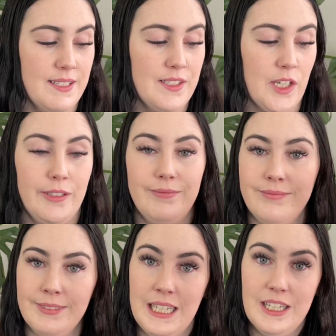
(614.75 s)
So
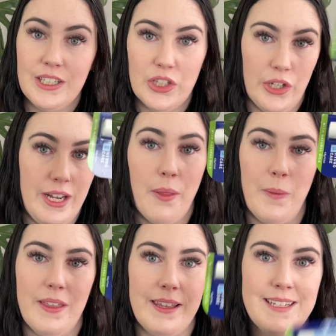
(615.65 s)
got another
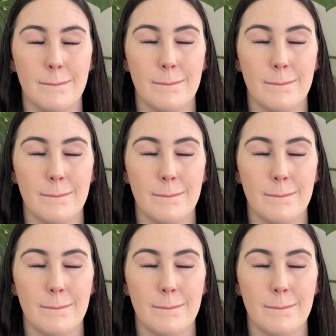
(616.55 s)
one of these.